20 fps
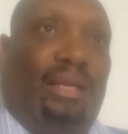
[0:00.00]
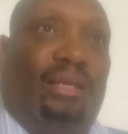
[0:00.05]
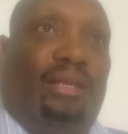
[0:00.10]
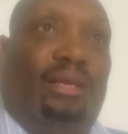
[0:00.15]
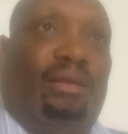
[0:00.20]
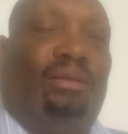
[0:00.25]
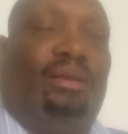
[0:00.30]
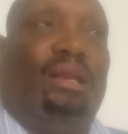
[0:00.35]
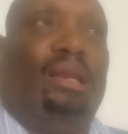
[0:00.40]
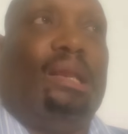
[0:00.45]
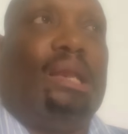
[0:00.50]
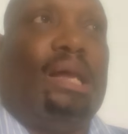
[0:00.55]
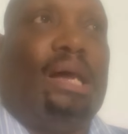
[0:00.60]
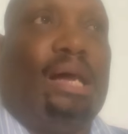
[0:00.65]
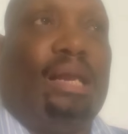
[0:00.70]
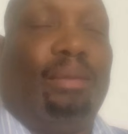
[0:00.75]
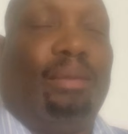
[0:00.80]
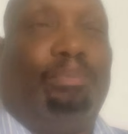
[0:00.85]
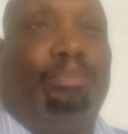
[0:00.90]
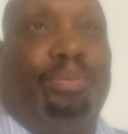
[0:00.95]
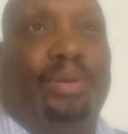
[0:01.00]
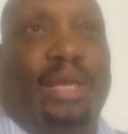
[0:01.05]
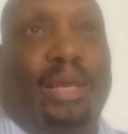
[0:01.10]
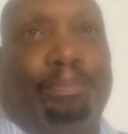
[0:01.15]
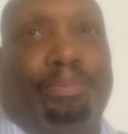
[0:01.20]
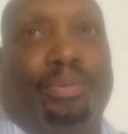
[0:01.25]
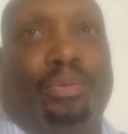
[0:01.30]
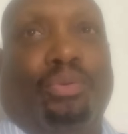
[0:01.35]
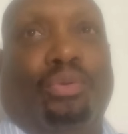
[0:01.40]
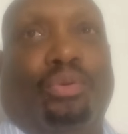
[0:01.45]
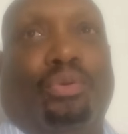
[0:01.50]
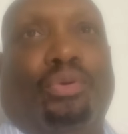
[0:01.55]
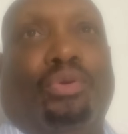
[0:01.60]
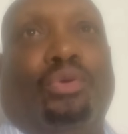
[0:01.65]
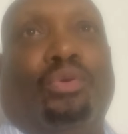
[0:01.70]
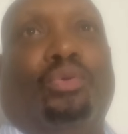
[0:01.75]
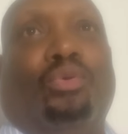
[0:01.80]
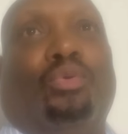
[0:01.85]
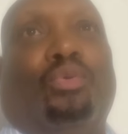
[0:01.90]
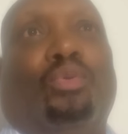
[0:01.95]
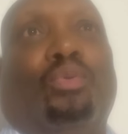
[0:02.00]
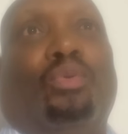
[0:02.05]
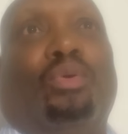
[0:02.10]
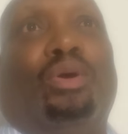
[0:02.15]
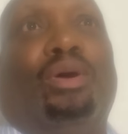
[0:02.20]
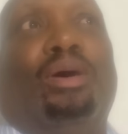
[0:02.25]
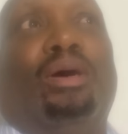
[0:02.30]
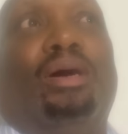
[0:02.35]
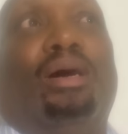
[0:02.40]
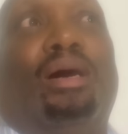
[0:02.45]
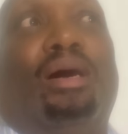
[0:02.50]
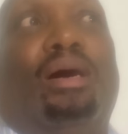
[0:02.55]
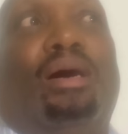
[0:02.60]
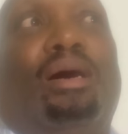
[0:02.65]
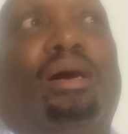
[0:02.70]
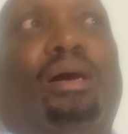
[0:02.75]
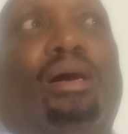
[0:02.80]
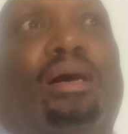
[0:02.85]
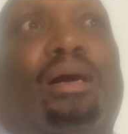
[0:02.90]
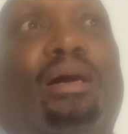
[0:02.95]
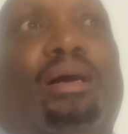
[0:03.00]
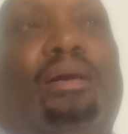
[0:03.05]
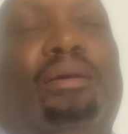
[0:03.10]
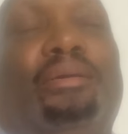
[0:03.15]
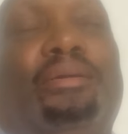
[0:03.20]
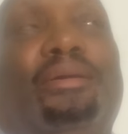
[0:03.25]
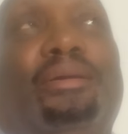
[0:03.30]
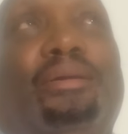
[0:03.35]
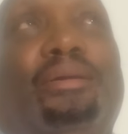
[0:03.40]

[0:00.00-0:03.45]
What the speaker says: there's a lot of people who are,